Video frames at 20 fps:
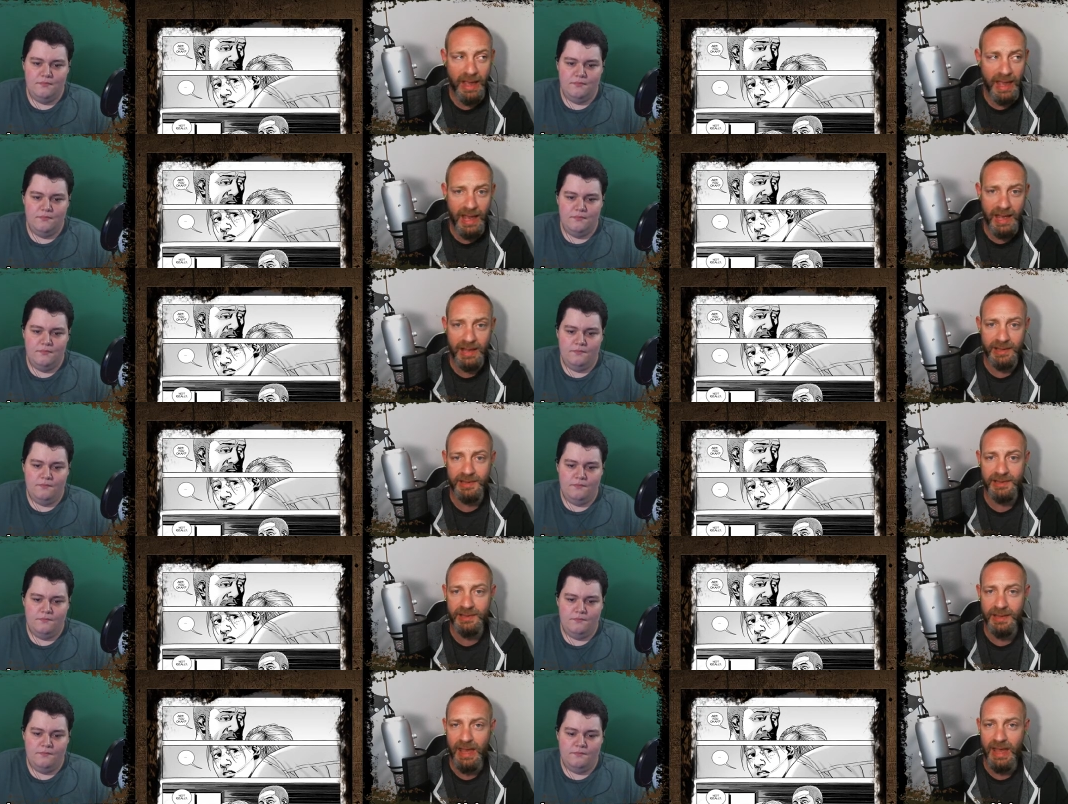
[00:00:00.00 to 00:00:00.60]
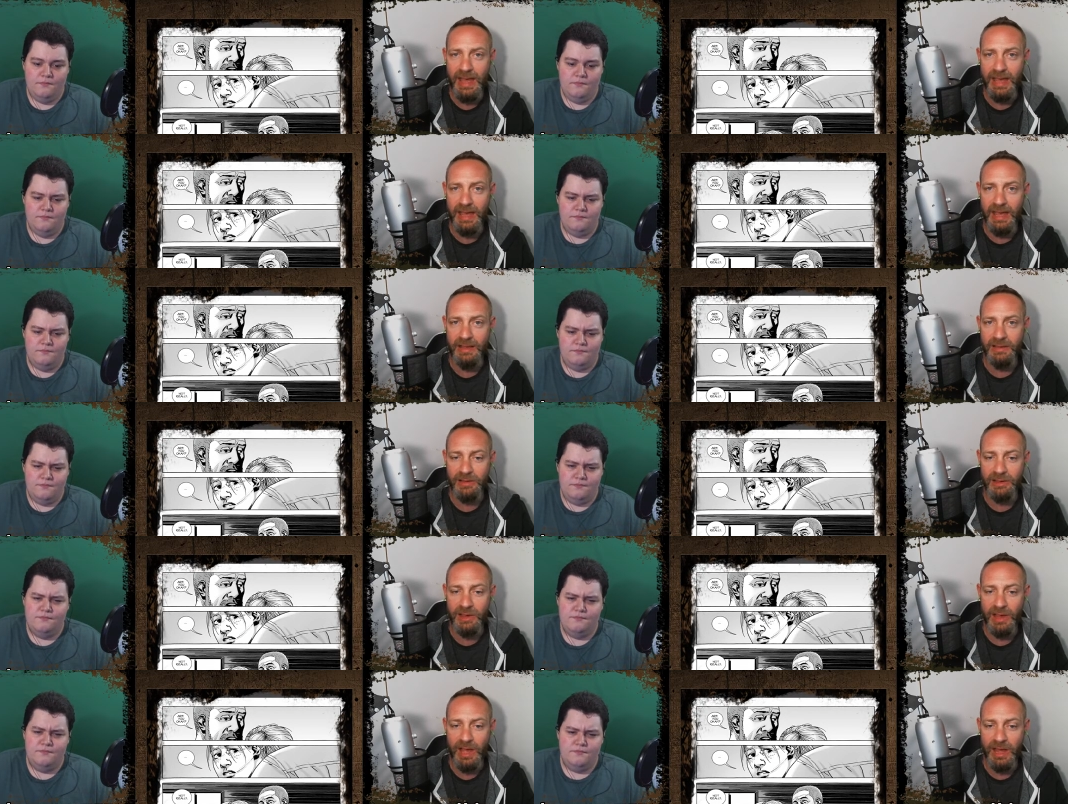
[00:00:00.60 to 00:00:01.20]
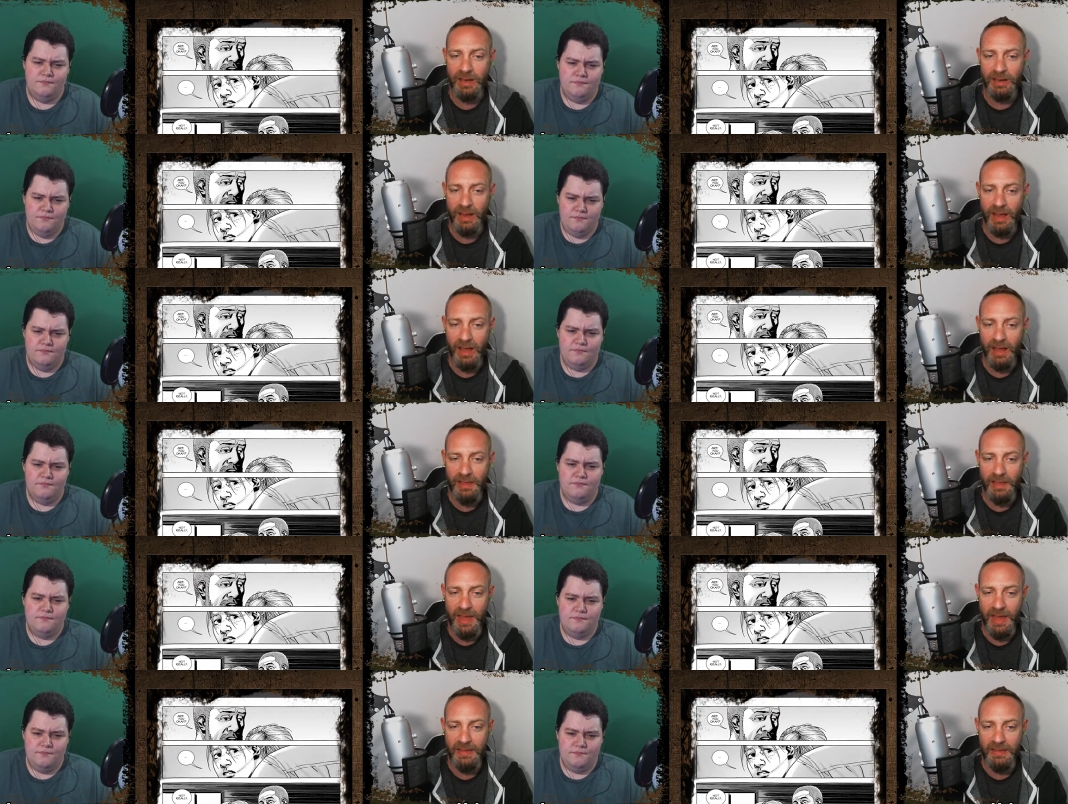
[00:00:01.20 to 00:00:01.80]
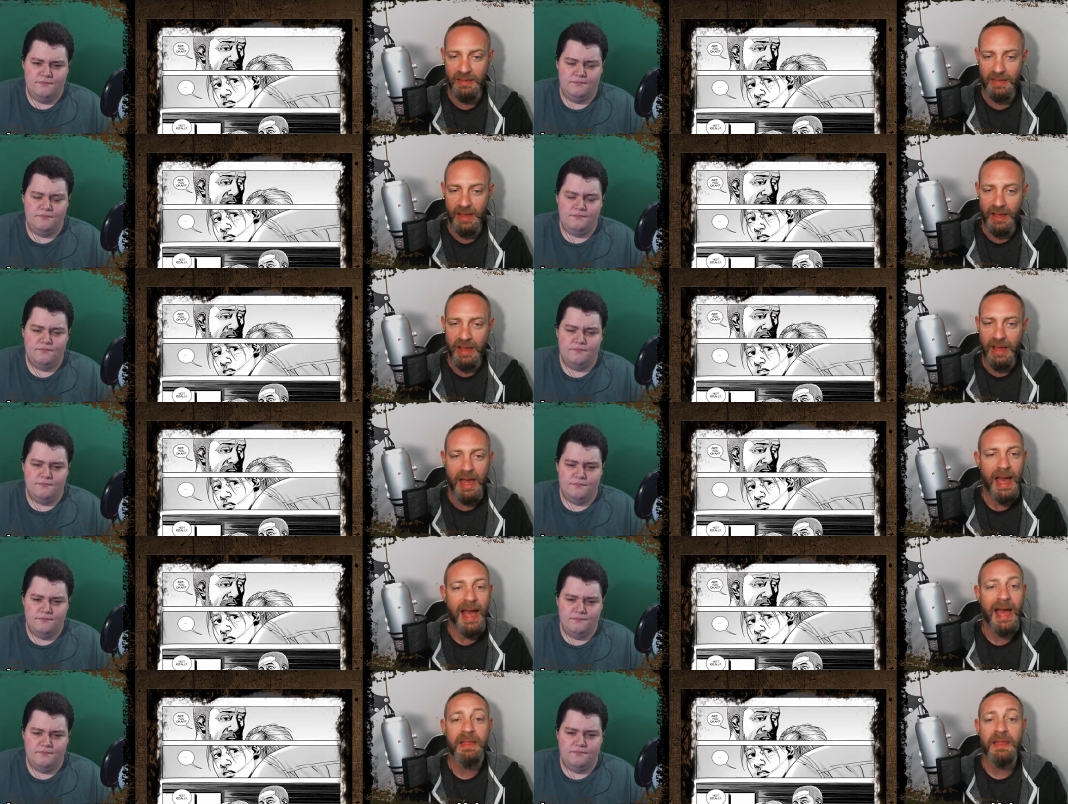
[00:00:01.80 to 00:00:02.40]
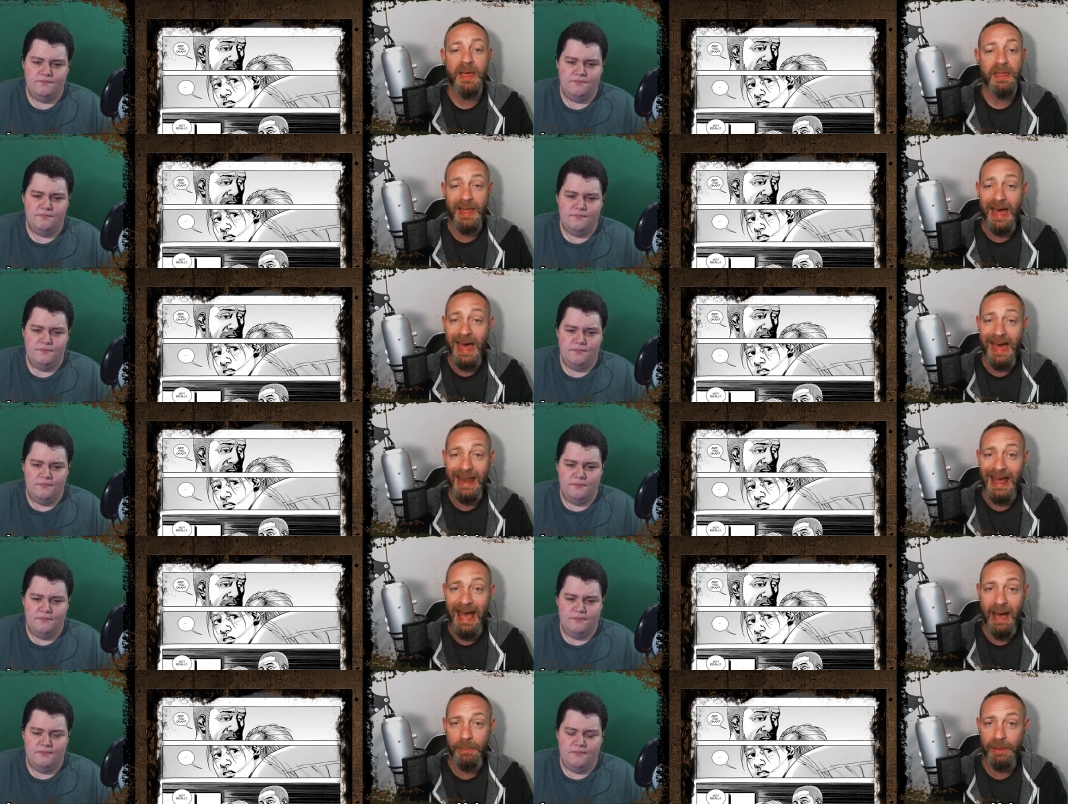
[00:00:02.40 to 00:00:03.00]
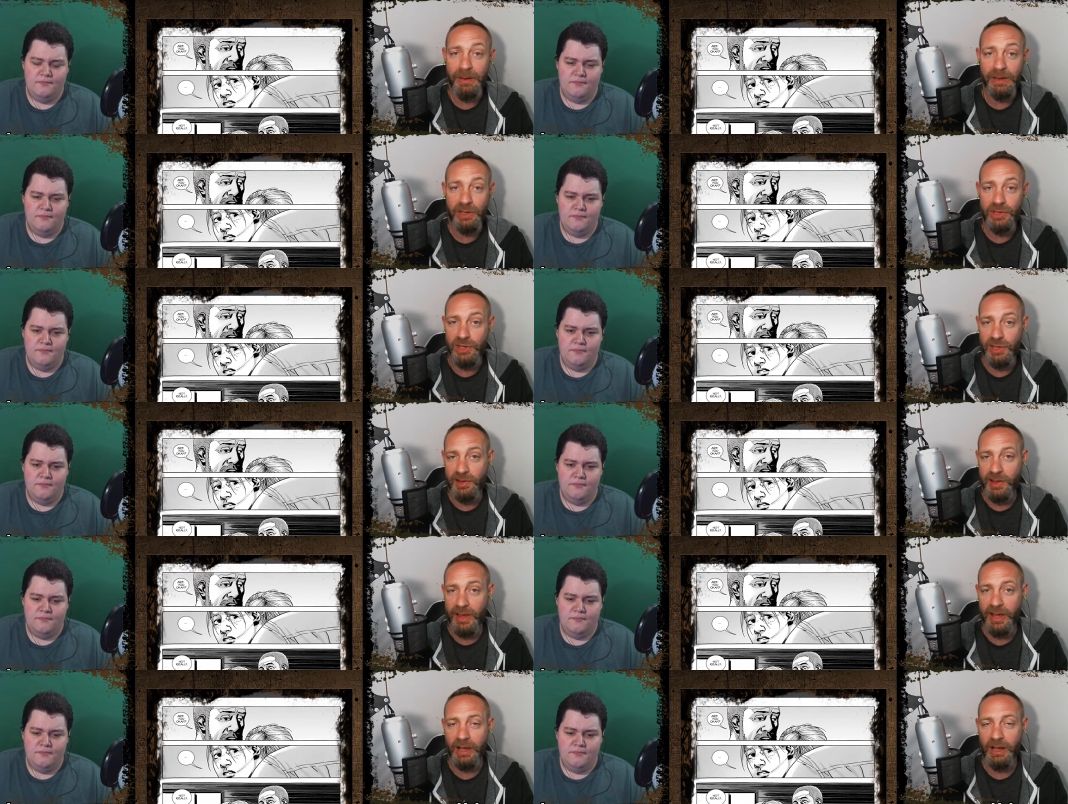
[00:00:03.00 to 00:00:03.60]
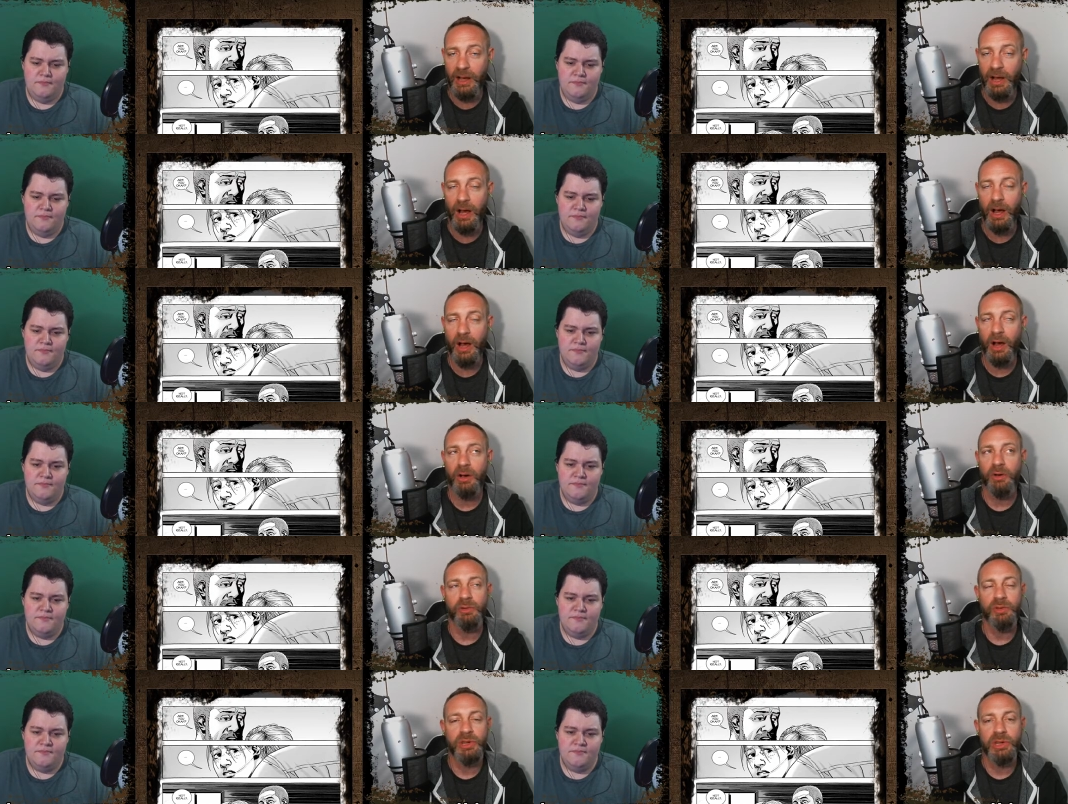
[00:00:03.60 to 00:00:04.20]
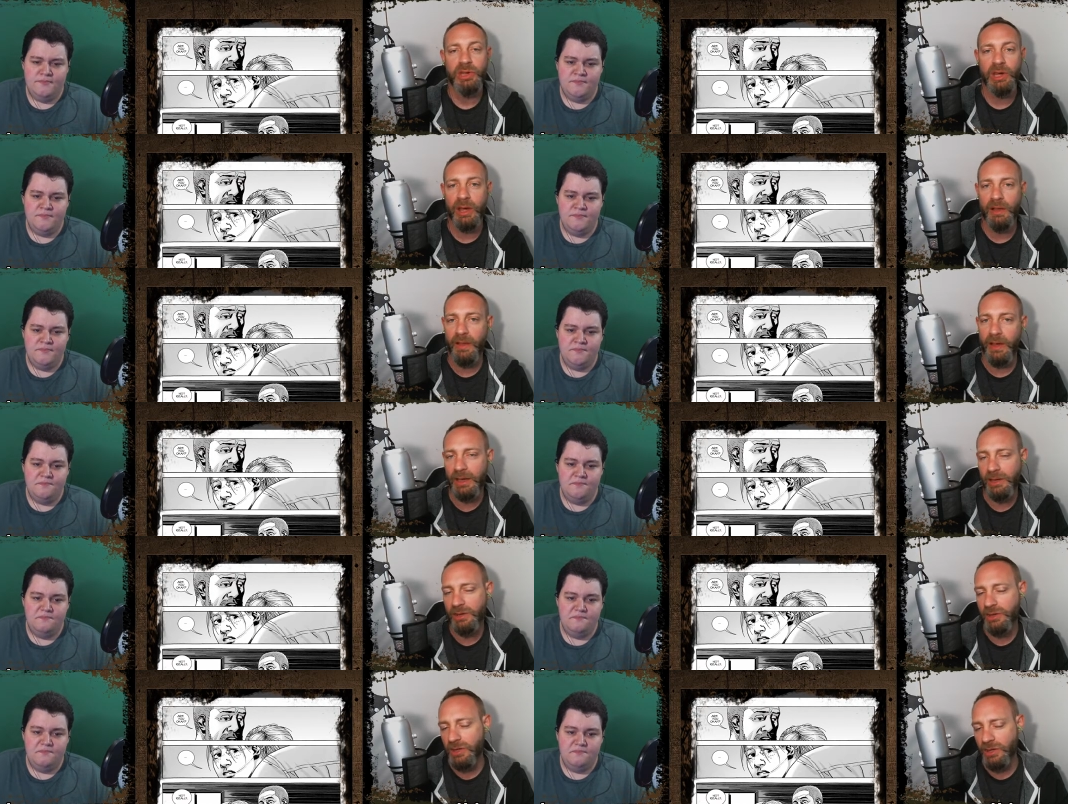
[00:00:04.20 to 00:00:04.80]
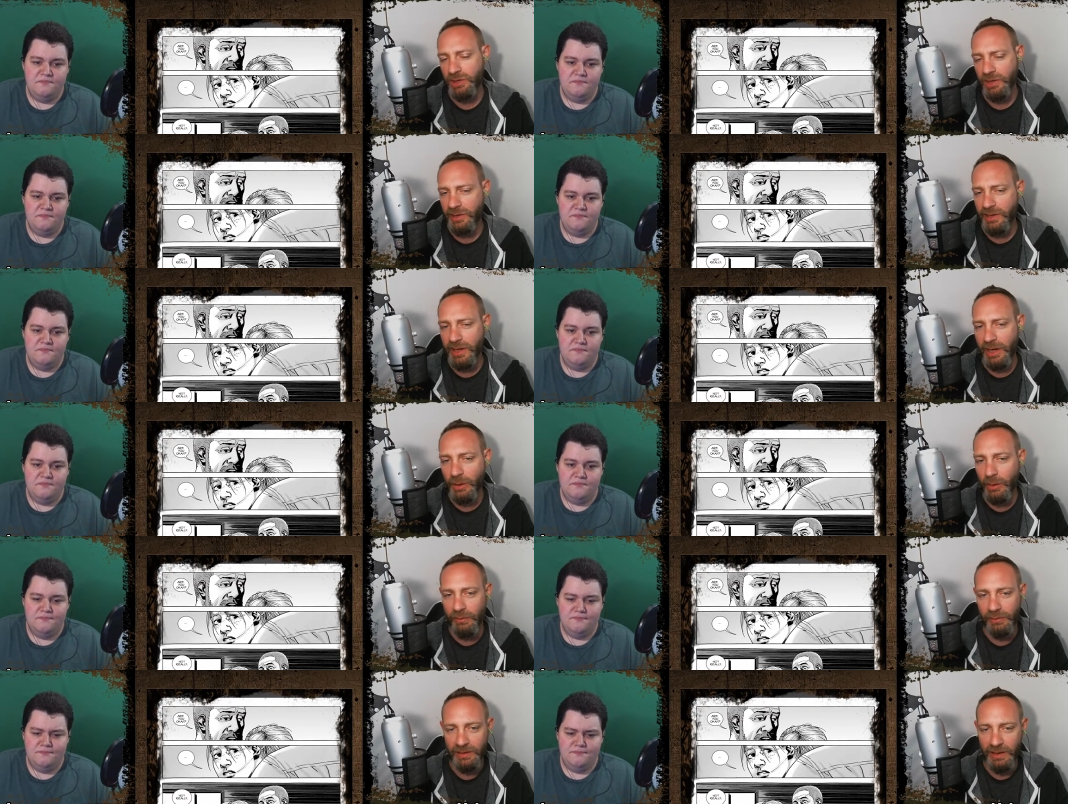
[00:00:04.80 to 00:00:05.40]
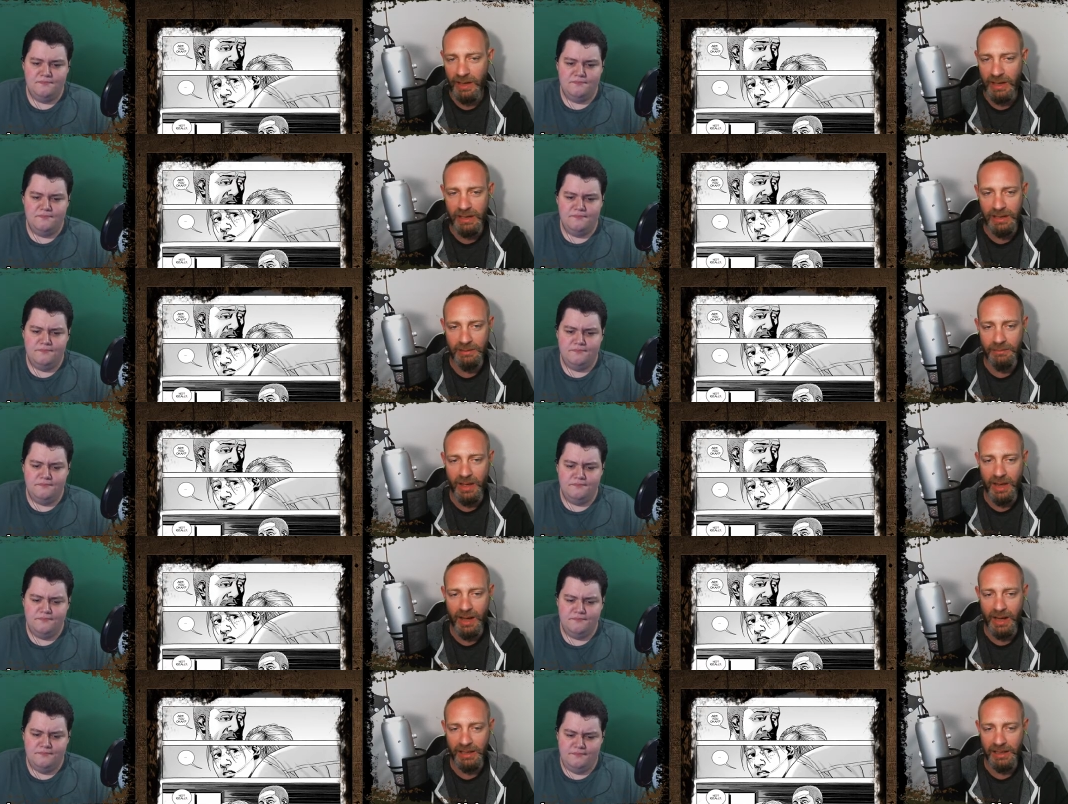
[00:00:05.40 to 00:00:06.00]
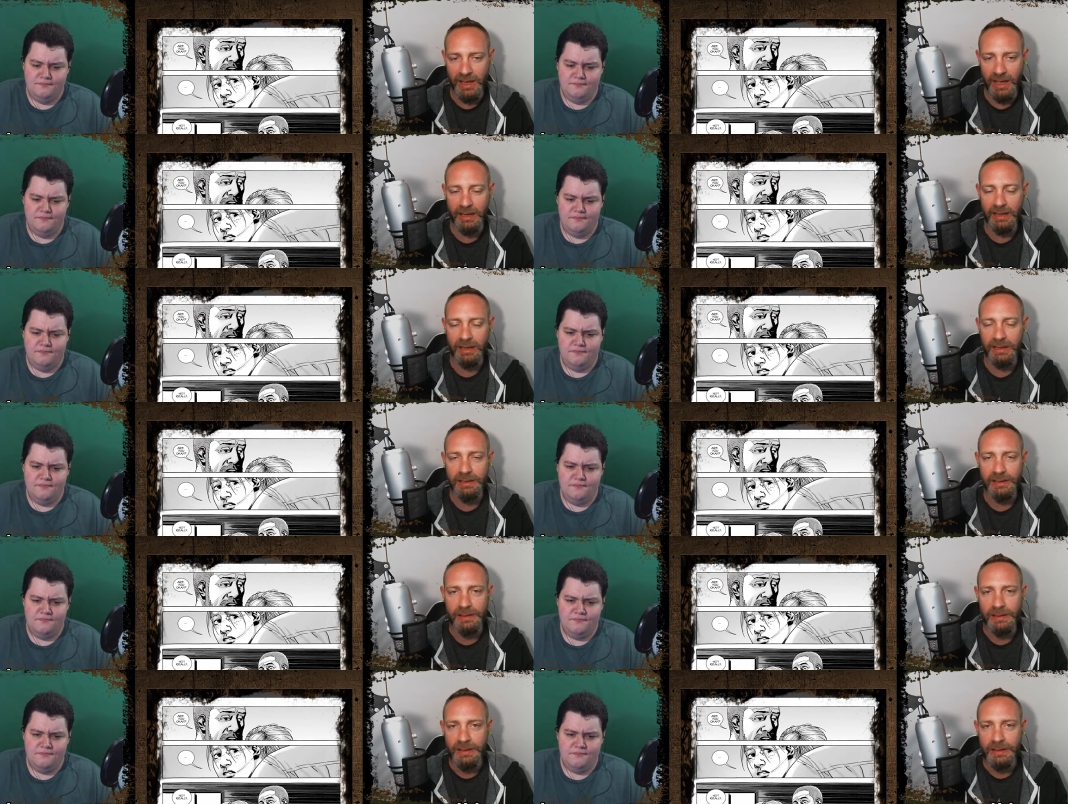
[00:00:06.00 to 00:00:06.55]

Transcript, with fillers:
Speaker 1: ass day, and and and then and then that happened, and she's like, "Oh shit!" Like she just got overtaken, man. I get it.